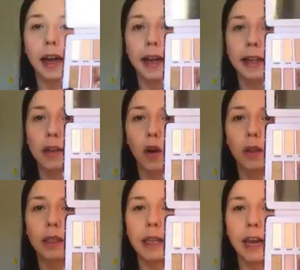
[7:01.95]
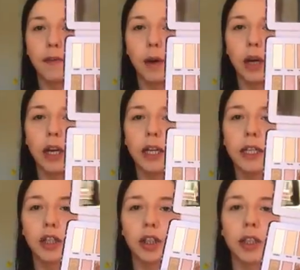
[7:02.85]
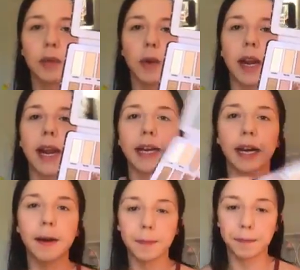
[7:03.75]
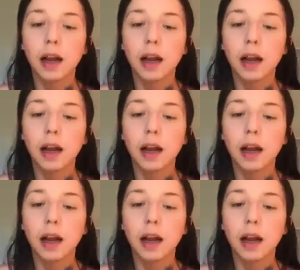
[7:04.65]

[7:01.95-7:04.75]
and it is called Safe Word, just this one here,